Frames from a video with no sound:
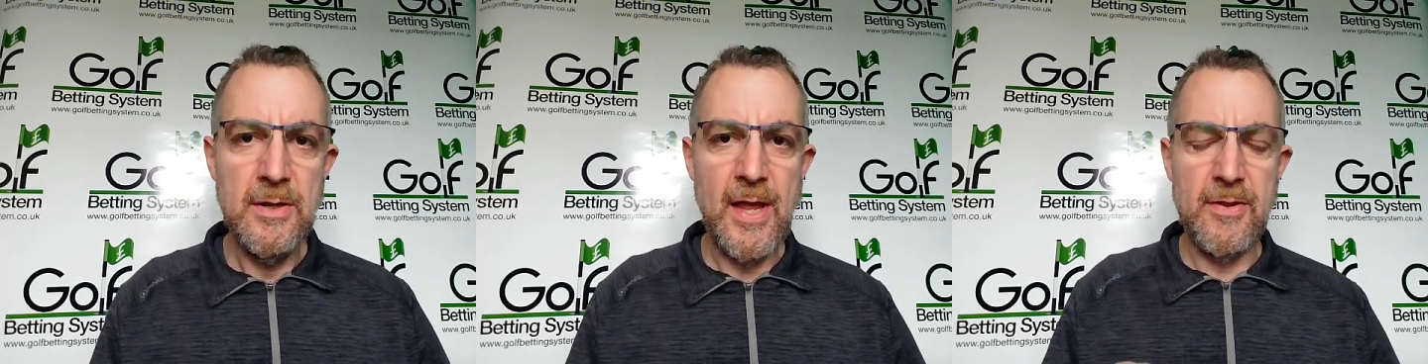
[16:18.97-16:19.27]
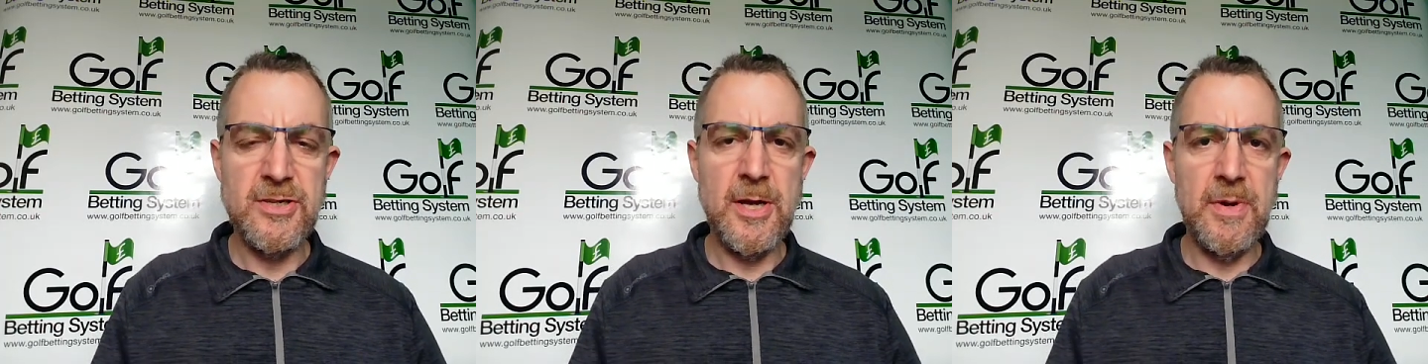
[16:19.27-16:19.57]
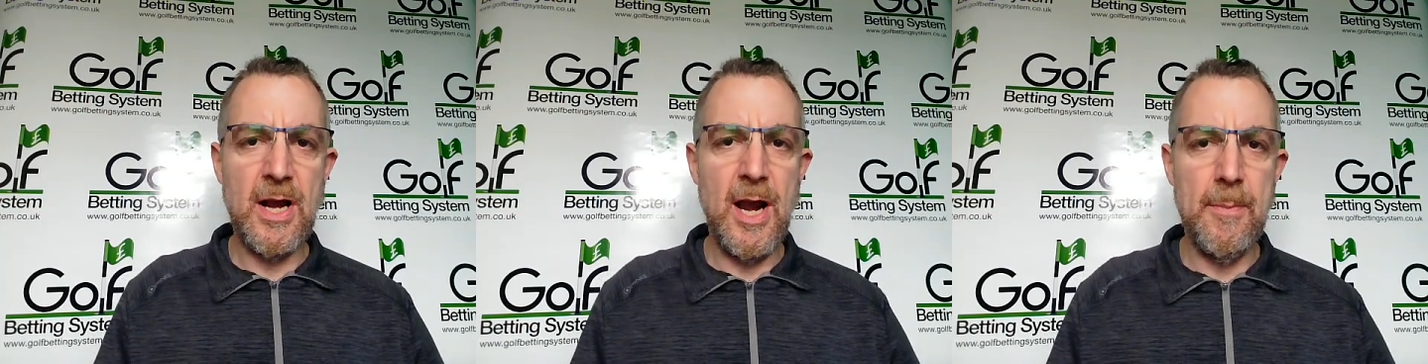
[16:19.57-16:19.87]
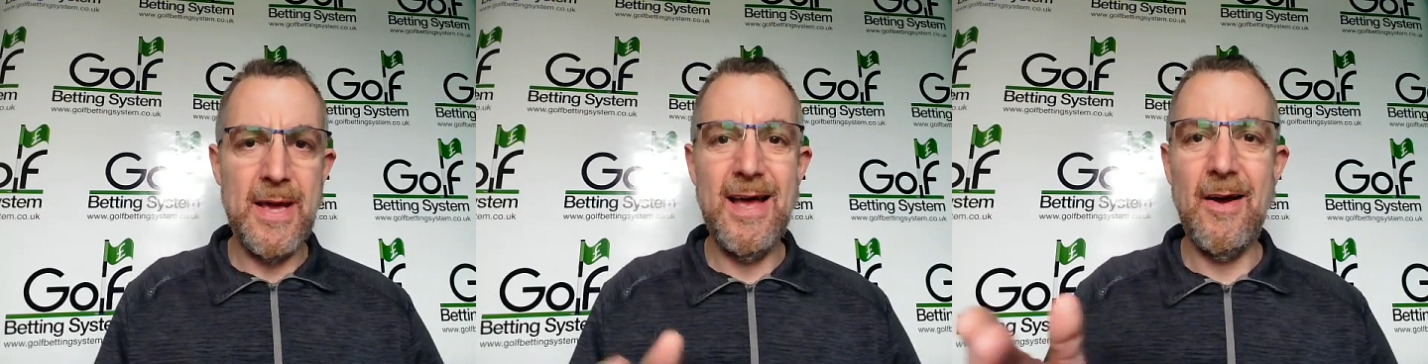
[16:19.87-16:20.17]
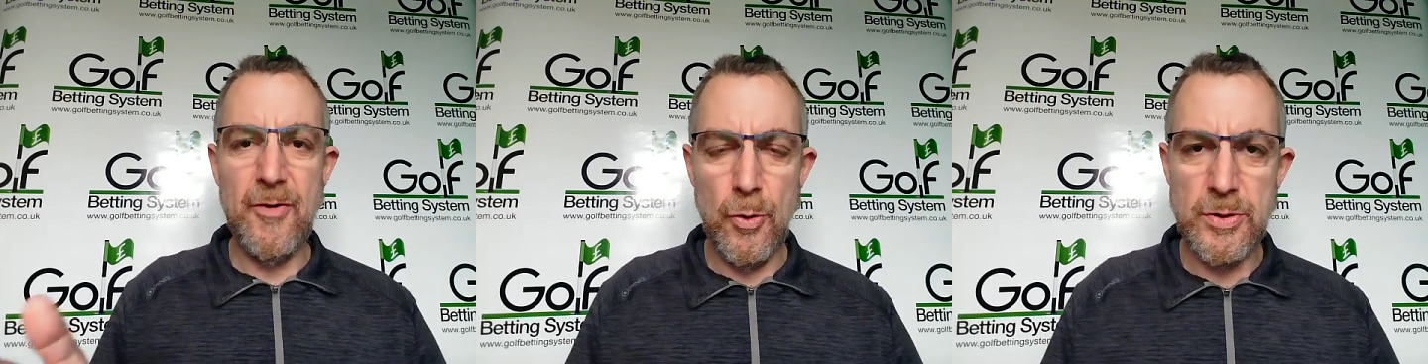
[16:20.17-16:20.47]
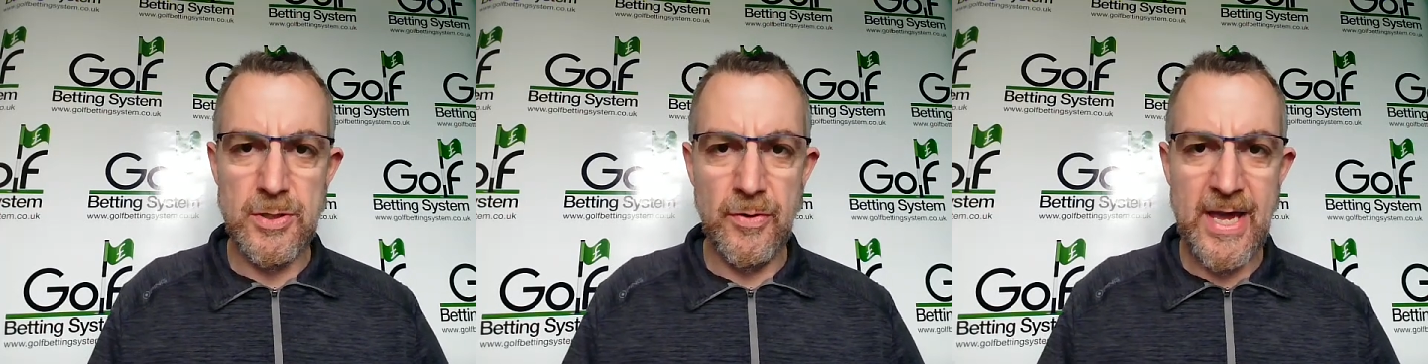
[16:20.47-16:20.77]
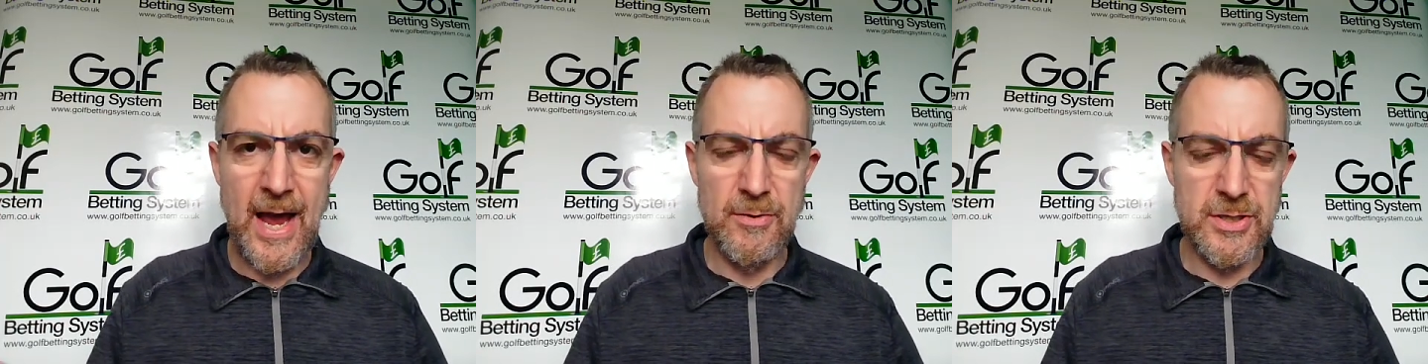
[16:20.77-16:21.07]
Now, the Summit Club, of course, is on
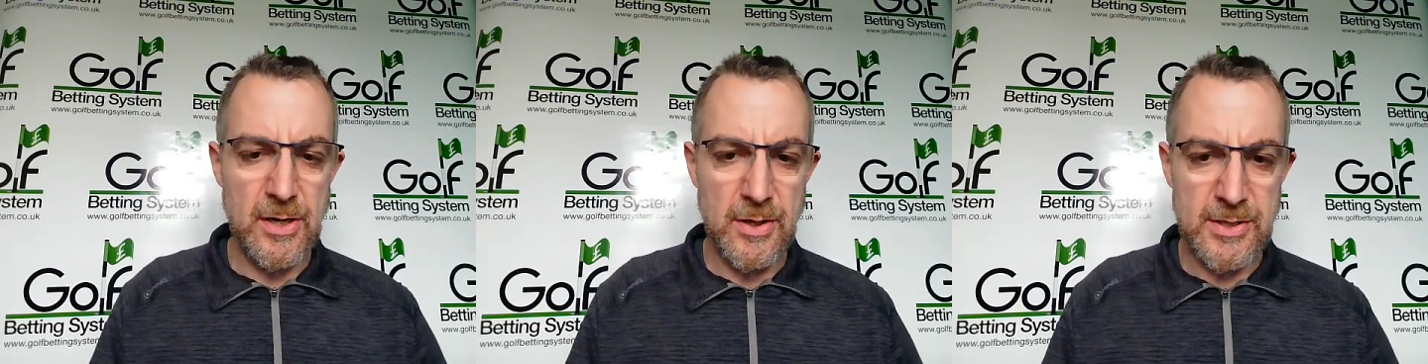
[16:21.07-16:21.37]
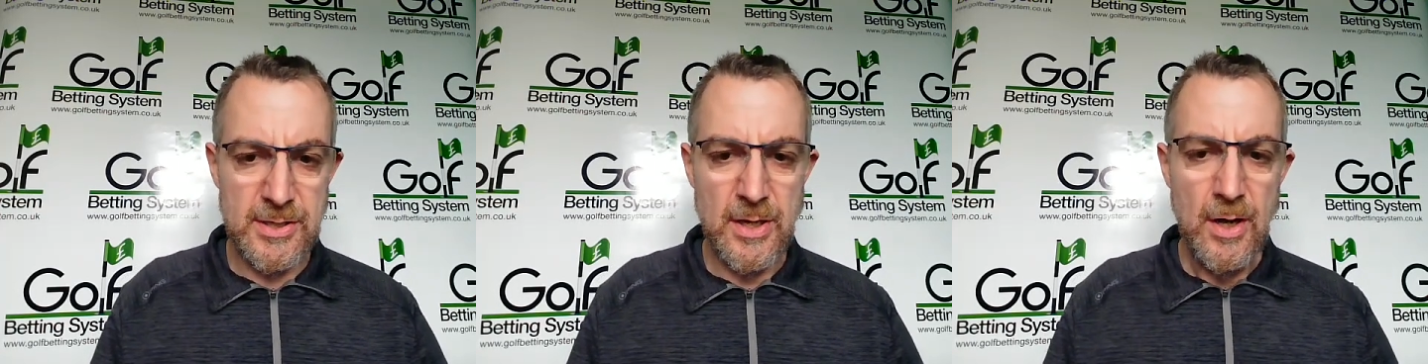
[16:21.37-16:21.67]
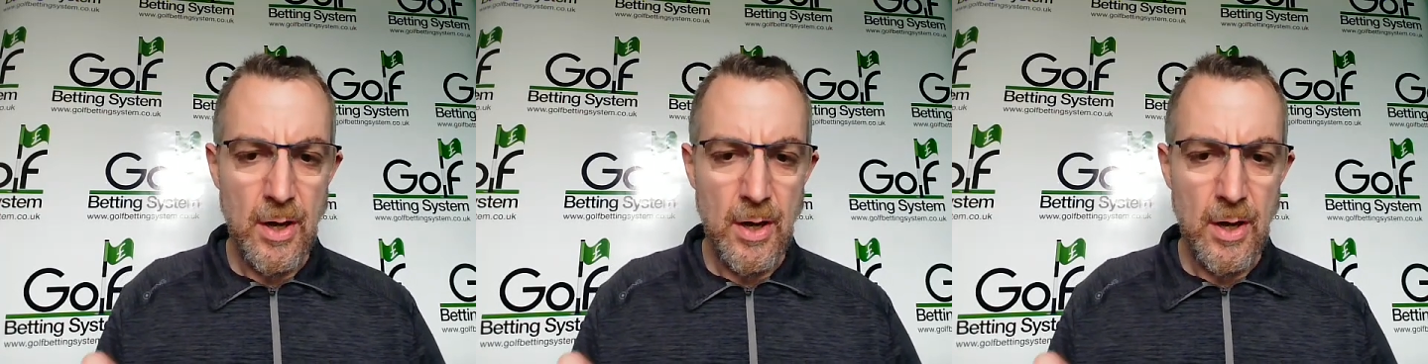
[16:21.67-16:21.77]
the outskirts